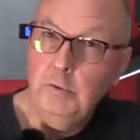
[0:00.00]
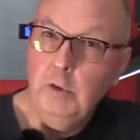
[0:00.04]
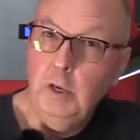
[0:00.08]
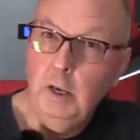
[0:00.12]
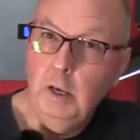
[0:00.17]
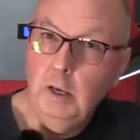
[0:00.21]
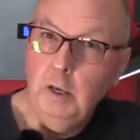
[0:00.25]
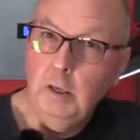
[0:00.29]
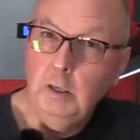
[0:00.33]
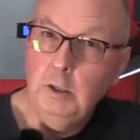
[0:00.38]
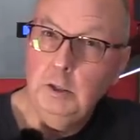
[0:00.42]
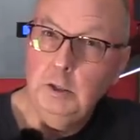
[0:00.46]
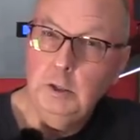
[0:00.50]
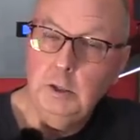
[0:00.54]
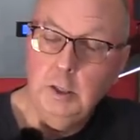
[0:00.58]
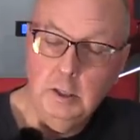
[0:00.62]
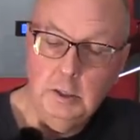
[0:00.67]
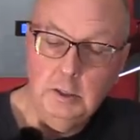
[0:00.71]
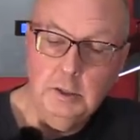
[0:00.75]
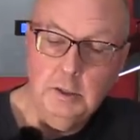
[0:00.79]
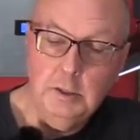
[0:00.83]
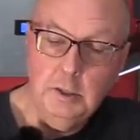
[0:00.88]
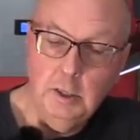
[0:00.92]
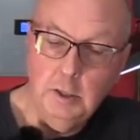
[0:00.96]
gauge
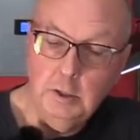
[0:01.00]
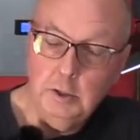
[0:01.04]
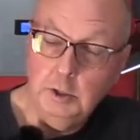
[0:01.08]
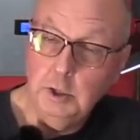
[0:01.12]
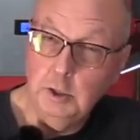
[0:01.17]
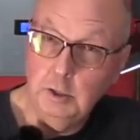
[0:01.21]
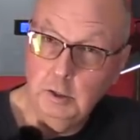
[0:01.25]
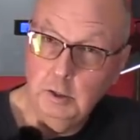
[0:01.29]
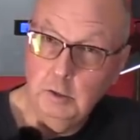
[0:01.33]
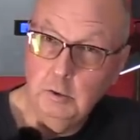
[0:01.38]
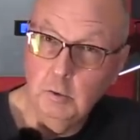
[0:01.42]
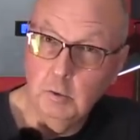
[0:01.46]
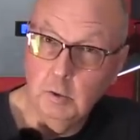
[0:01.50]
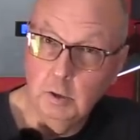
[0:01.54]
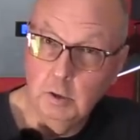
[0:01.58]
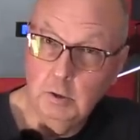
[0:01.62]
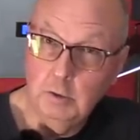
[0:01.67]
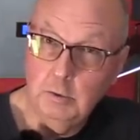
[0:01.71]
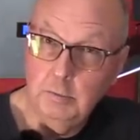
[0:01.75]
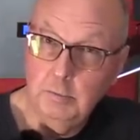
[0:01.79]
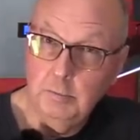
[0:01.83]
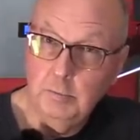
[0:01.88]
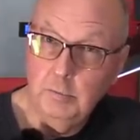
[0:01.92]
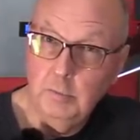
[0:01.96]
extension
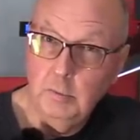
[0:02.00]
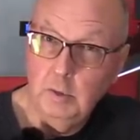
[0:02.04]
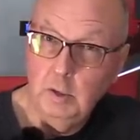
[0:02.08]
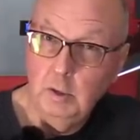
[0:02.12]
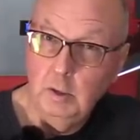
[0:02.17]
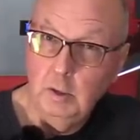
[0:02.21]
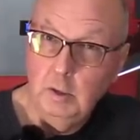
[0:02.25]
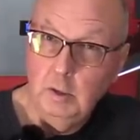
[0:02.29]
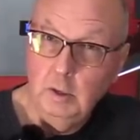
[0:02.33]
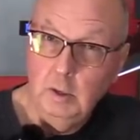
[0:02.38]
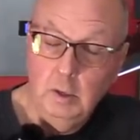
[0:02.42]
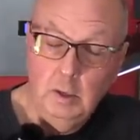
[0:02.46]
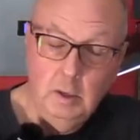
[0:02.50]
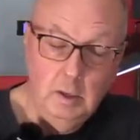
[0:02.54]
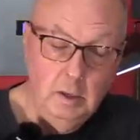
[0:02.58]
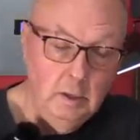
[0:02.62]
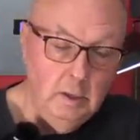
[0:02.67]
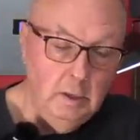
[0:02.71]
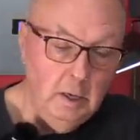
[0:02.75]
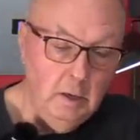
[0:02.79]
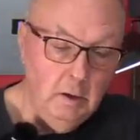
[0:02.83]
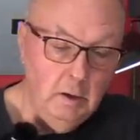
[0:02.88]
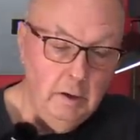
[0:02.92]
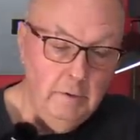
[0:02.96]
cord.
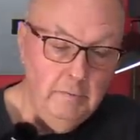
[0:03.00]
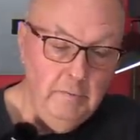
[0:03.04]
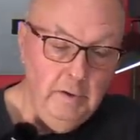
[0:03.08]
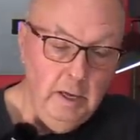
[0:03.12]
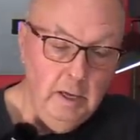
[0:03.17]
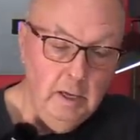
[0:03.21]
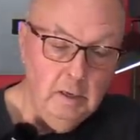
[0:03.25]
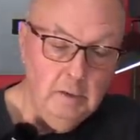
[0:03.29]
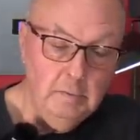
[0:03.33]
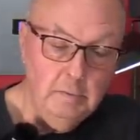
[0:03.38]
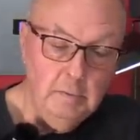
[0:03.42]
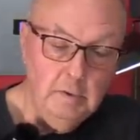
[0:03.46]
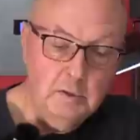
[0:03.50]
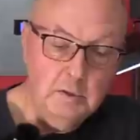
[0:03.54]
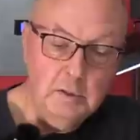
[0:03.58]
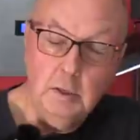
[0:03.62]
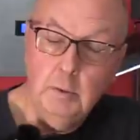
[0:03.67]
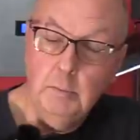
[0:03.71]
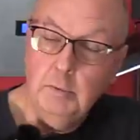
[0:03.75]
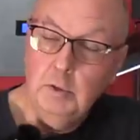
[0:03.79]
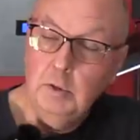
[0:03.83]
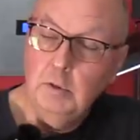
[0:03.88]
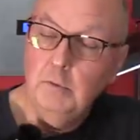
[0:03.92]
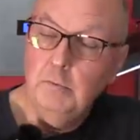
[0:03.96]
Now, I've had
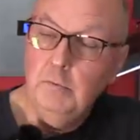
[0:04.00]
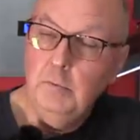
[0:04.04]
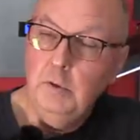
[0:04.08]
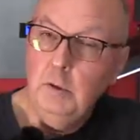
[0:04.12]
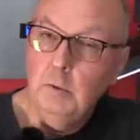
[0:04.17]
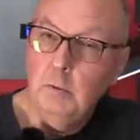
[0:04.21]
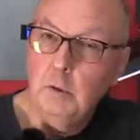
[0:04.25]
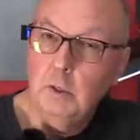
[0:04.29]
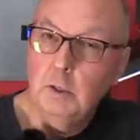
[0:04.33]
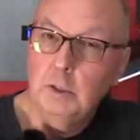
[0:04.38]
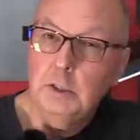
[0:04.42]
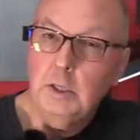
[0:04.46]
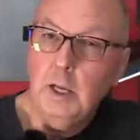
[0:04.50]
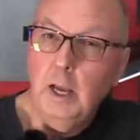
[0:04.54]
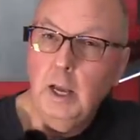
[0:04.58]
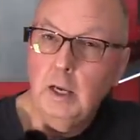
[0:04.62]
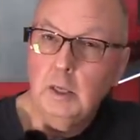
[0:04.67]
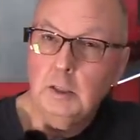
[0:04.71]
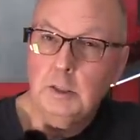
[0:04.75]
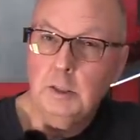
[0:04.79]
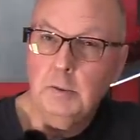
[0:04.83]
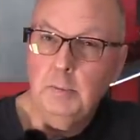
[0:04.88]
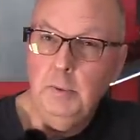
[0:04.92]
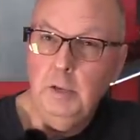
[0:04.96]
some of the viewers
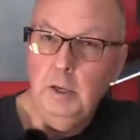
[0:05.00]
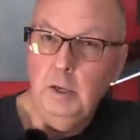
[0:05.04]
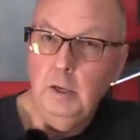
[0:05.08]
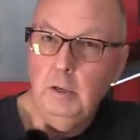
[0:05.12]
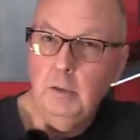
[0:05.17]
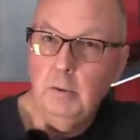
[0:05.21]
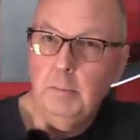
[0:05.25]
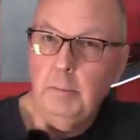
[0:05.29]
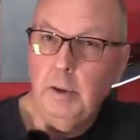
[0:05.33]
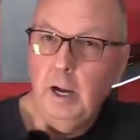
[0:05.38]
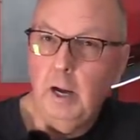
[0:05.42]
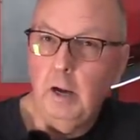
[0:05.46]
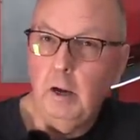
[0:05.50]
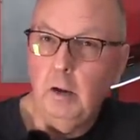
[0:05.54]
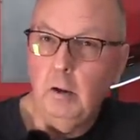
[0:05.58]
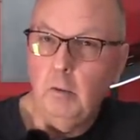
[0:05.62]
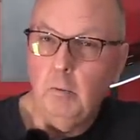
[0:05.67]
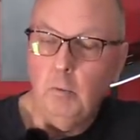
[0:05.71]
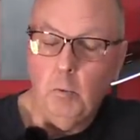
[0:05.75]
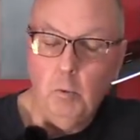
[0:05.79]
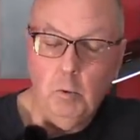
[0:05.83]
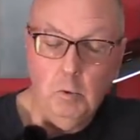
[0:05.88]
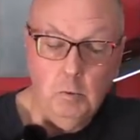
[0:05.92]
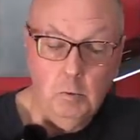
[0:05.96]
ask me
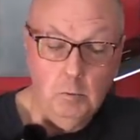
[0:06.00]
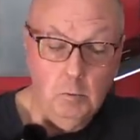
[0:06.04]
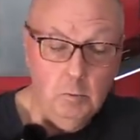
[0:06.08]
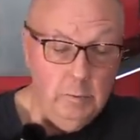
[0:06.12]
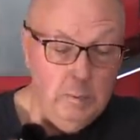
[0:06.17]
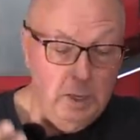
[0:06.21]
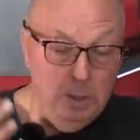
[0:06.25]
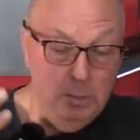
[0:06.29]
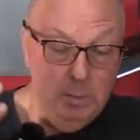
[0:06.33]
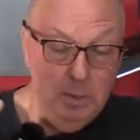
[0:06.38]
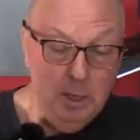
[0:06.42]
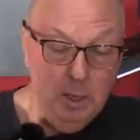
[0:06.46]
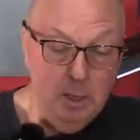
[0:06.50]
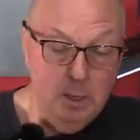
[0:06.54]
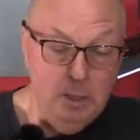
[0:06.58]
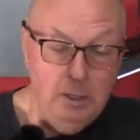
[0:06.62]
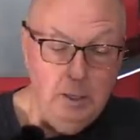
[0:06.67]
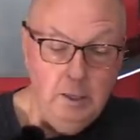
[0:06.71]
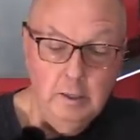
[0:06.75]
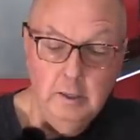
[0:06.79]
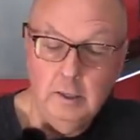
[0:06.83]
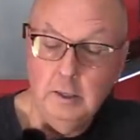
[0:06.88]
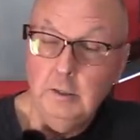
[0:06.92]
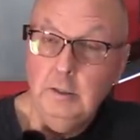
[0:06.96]
about, well, maybe I
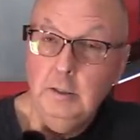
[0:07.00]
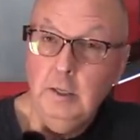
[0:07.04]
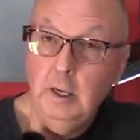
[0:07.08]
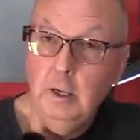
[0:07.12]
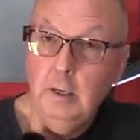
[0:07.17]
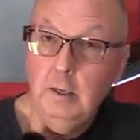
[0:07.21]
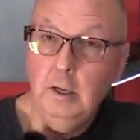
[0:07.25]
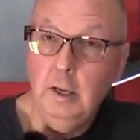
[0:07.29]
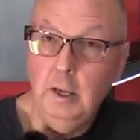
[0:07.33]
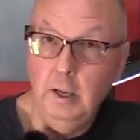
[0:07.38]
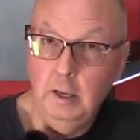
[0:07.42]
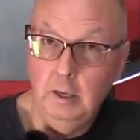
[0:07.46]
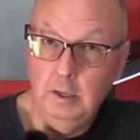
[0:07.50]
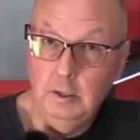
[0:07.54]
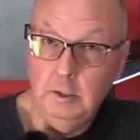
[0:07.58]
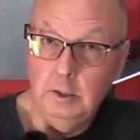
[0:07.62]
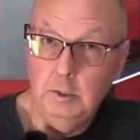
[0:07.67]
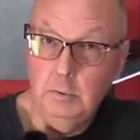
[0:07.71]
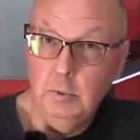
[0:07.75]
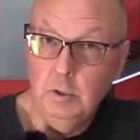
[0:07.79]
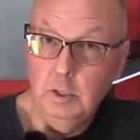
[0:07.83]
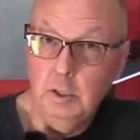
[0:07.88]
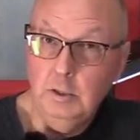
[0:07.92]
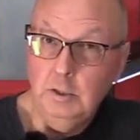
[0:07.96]
need a 10
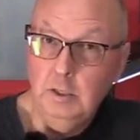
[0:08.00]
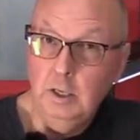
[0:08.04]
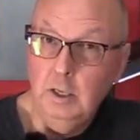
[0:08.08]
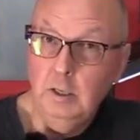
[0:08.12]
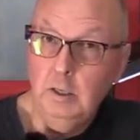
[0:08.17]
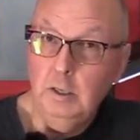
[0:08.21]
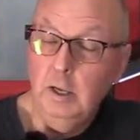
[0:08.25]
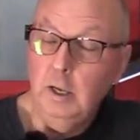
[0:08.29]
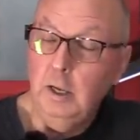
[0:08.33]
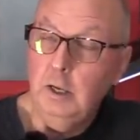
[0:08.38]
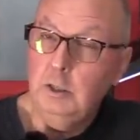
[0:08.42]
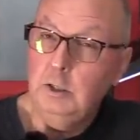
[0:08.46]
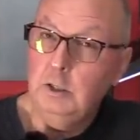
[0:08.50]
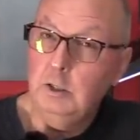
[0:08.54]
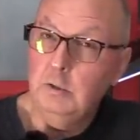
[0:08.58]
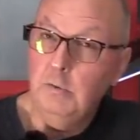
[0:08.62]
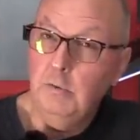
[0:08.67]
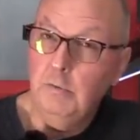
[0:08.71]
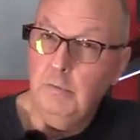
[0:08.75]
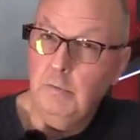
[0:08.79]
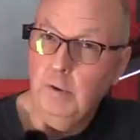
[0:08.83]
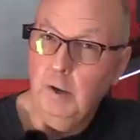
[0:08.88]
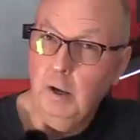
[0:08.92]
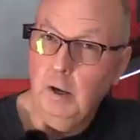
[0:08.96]
gauge. Well, a 10 gauge
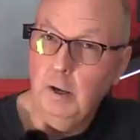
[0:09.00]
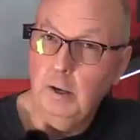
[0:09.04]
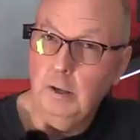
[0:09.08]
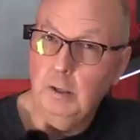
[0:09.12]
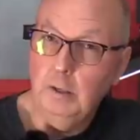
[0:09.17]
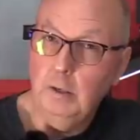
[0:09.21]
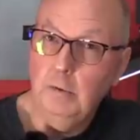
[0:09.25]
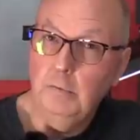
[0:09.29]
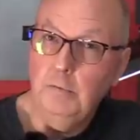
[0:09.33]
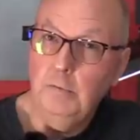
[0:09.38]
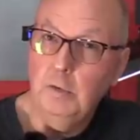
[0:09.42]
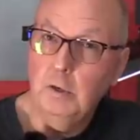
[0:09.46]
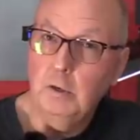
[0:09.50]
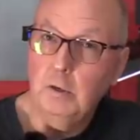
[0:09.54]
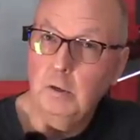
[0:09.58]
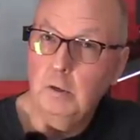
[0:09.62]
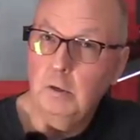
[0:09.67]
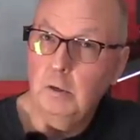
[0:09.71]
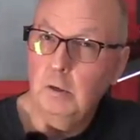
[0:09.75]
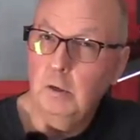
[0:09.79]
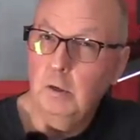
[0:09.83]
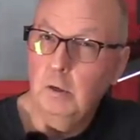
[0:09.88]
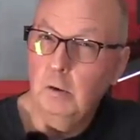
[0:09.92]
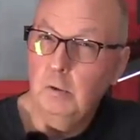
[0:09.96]
is fine if you're
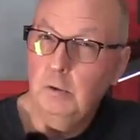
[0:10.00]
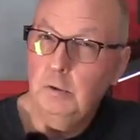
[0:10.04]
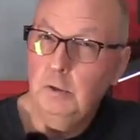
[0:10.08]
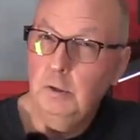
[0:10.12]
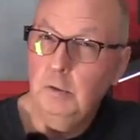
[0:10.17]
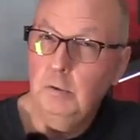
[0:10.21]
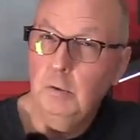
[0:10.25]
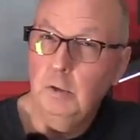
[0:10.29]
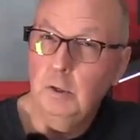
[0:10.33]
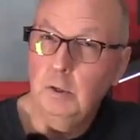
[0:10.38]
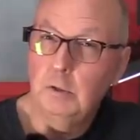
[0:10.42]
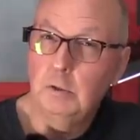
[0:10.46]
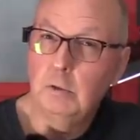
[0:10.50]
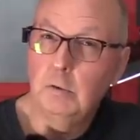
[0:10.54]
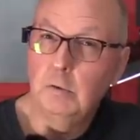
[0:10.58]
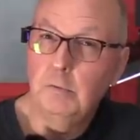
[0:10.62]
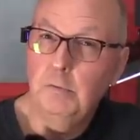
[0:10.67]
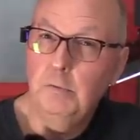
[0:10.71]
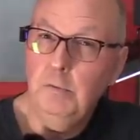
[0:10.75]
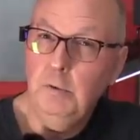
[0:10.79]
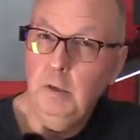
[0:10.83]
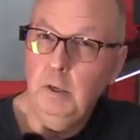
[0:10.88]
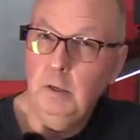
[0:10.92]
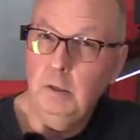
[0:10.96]
going to go
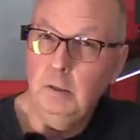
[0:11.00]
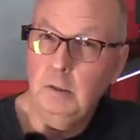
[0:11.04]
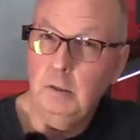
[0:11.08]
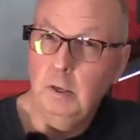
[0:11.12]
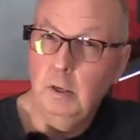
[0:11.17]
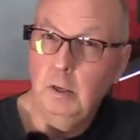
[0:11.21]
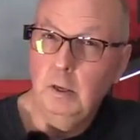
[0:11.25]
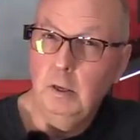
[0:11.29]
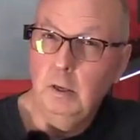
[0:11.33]
200 feet.